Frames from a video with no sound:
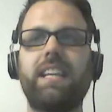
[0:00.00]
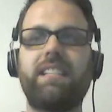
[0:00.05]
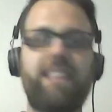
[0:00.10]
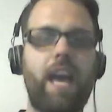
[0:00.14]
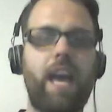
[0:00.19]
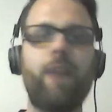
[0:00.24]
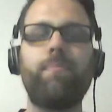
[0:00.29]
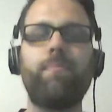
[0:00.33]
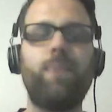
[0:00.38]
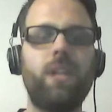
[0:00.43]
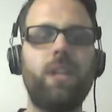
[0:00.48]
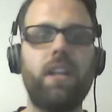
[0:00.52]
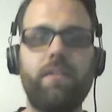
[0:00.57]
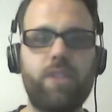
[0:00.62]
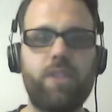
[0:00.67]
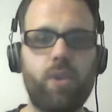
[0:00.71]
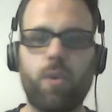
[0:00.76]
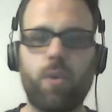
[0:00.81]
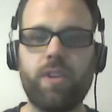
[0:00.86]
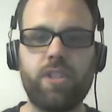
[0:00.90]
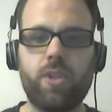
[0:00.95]
example
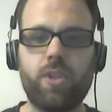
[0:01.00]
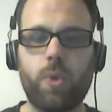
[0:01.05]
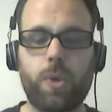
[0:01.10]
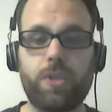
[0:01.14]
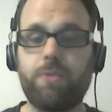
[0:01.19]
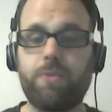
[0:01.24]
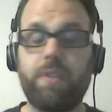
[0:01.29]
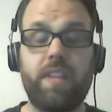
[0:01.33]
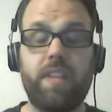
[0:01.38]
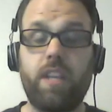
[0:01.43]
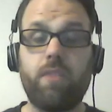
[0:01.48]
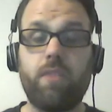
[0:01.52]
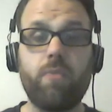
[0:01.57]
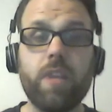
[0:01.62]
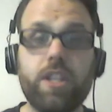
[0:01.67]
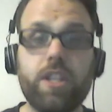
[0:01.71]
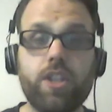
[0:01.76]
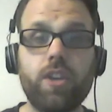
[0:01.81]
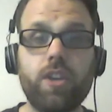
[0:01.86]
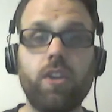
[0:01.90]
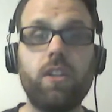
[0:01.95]
of sword and sorcery, the
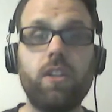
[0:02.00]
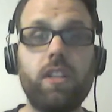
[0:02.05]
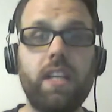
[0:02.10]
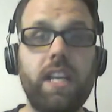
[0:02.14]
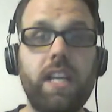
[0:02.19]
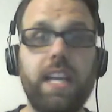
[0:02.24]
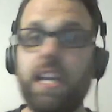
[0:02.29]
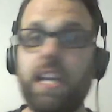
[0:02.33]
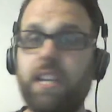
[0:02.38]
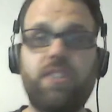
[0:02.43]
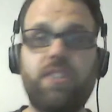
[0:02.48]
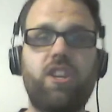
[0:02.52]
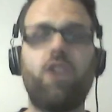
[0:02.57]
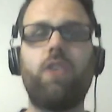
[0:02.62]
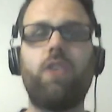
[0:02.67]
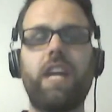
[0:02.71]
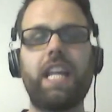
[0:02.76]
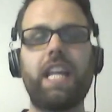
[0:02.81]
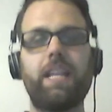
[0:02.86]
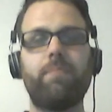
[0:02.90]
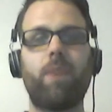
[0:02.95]
original, is
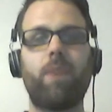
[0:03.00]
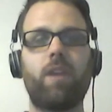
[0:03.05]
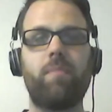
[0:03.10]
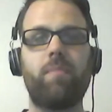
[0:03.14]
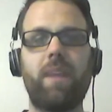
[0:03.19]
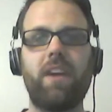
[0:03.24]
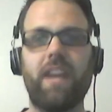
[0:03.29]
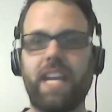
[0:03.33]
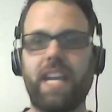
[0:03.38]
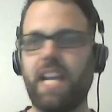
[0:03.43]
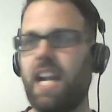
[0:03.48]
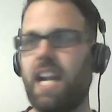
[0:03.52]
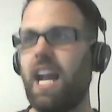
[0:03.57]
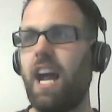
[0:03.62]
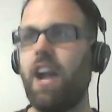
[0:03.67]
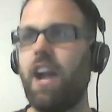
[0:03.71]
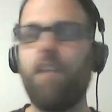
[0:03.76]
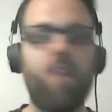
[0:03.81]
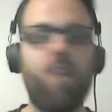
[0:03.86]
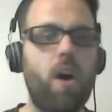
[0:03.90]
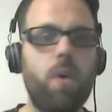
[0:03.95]
Conan the Barbarian, and
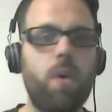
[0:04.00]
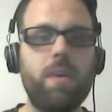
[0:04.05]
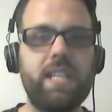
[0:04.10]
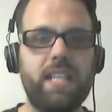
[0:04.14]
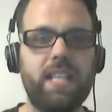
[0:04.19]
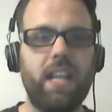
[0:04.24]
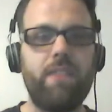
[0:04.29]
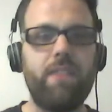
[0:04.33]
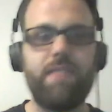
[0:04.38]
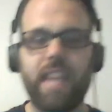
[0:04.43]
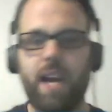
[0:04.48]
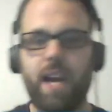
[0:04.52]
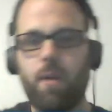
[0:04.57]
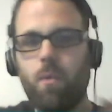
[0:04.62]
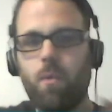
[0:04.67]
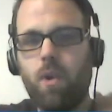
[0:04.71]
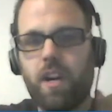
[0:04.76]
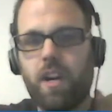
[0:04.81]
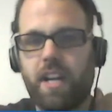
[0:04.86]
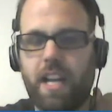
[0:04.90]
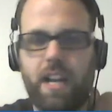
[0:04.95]
I have always loved
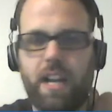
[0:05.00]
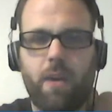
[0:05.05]
that word.